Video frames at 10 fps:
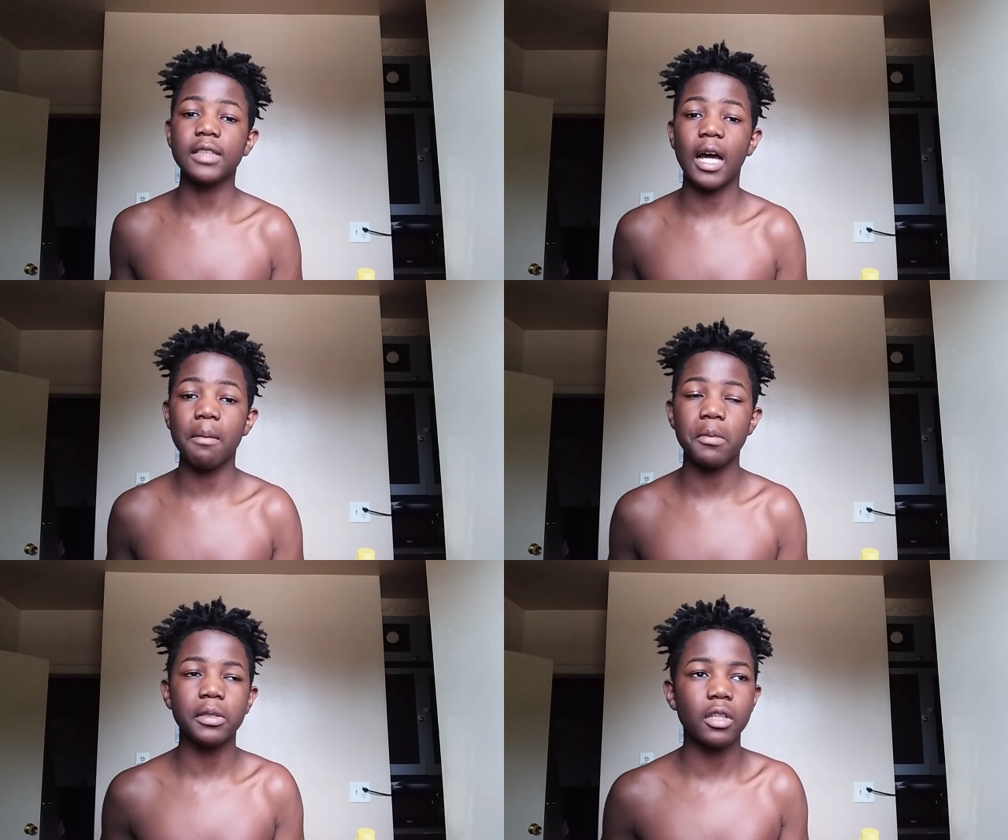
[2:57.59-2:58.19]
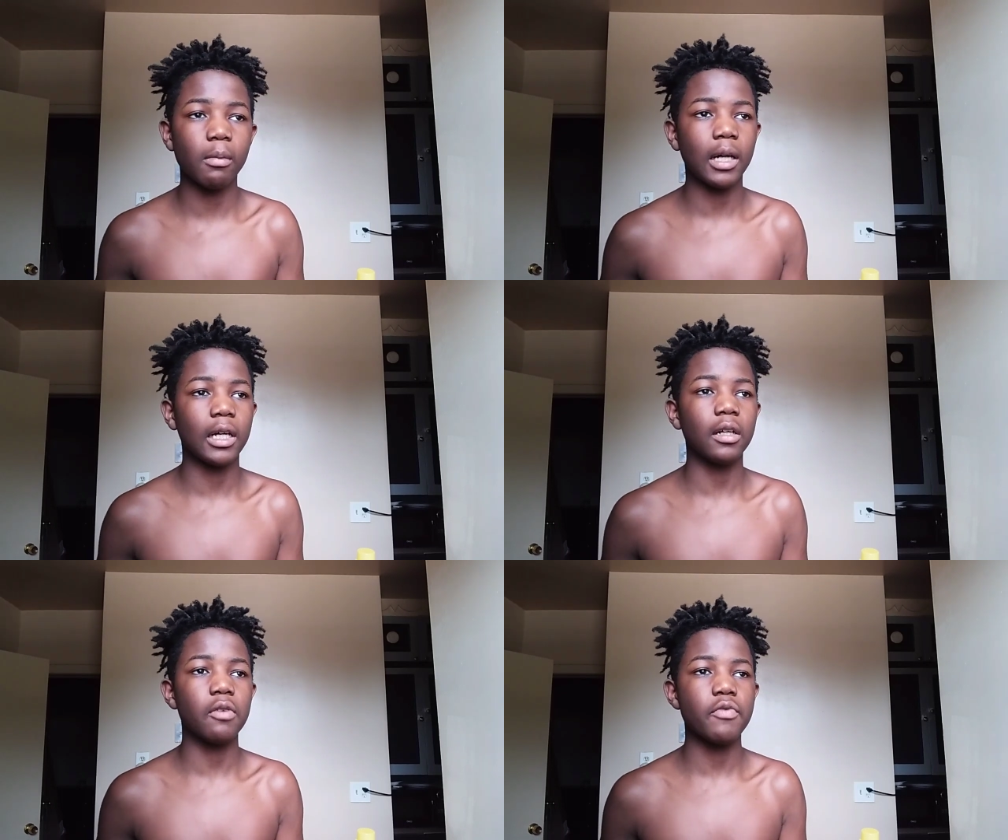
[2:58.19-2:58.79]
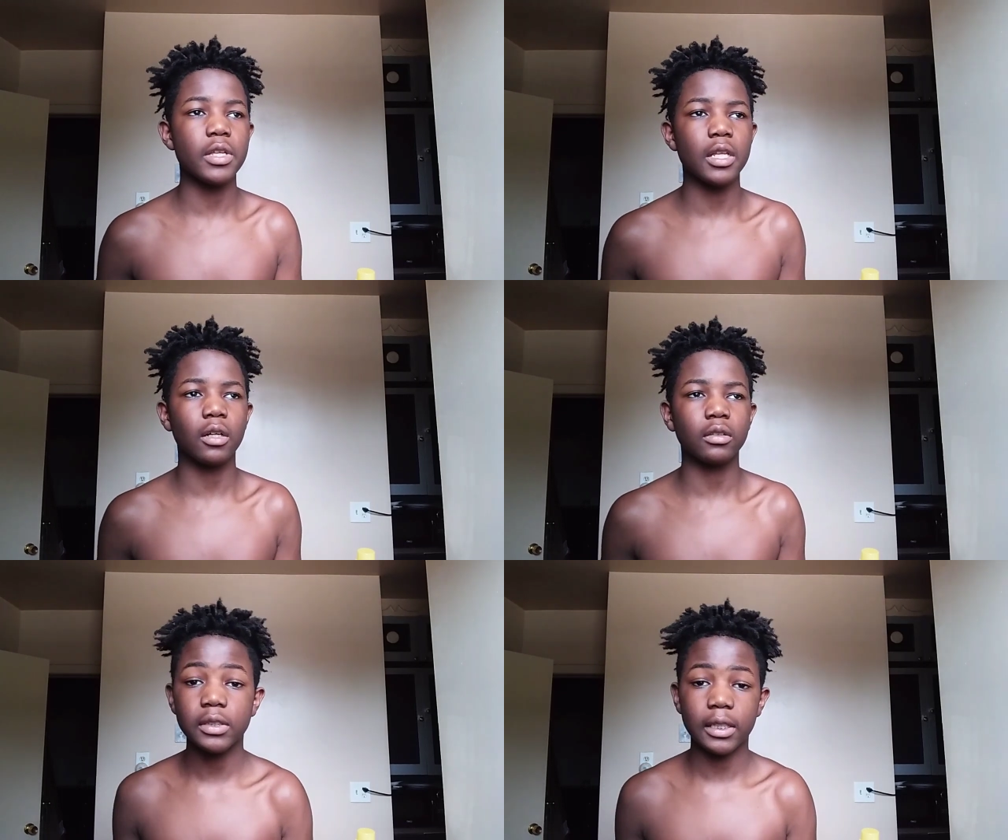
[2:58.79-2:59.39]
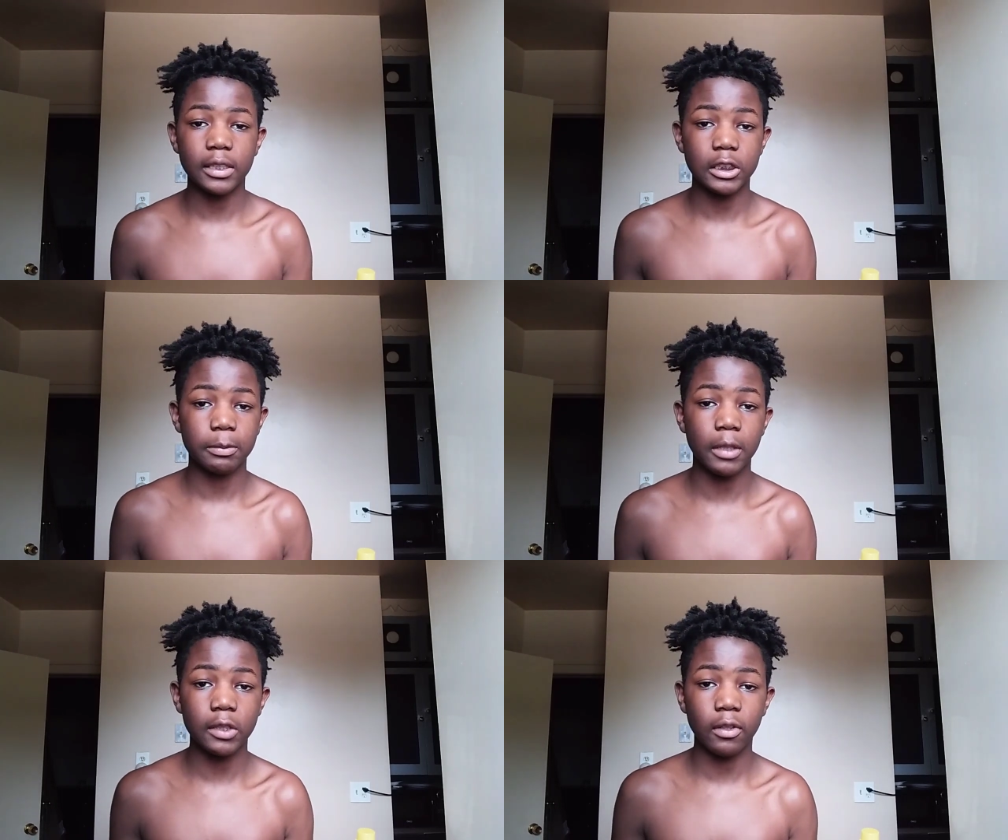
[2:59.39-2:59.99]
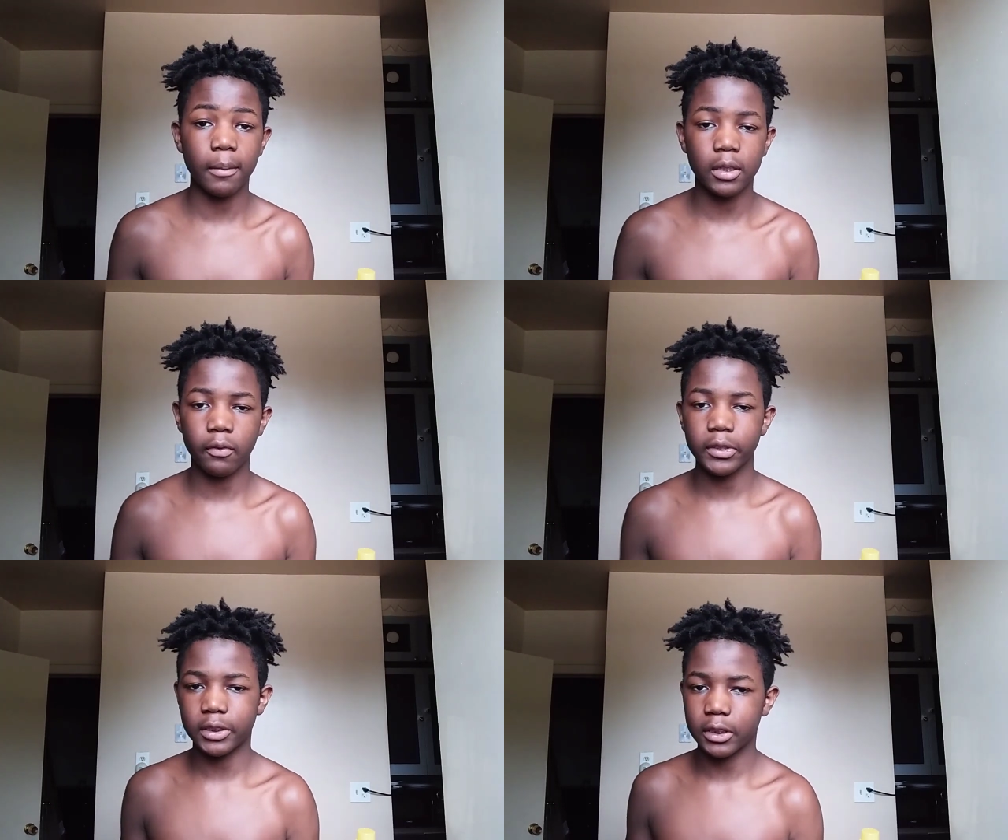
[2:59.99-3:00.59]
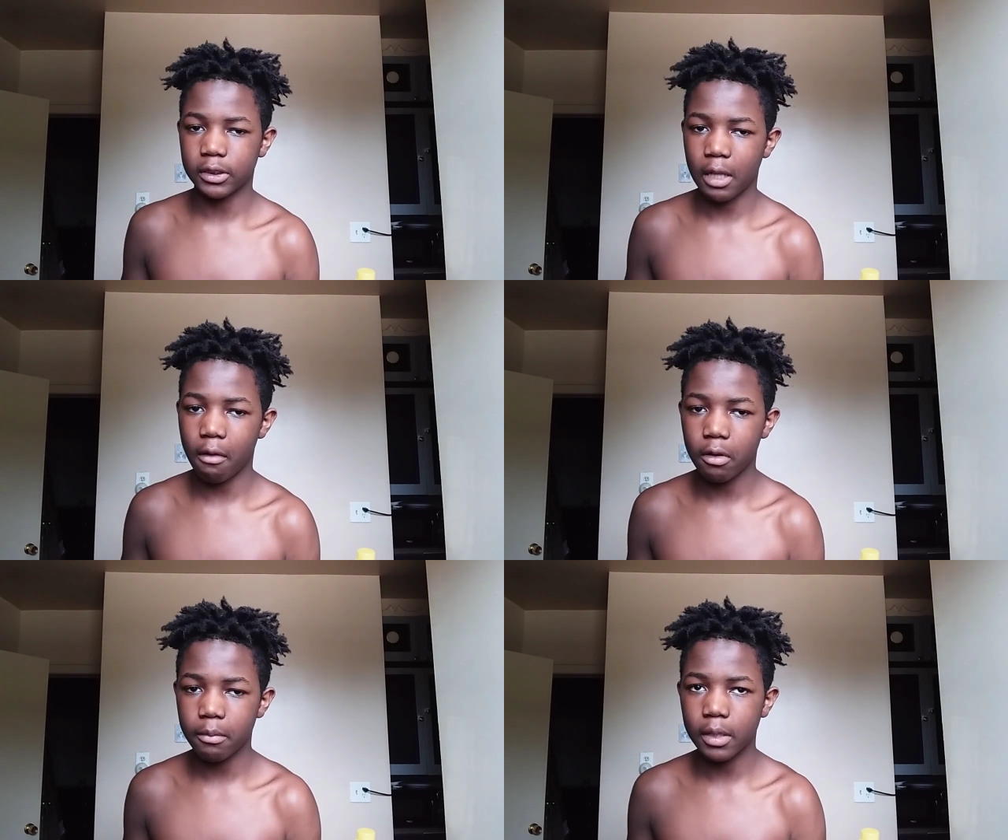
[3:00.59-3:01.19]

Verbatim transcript: comment on my other video, like the sponge method versus the towel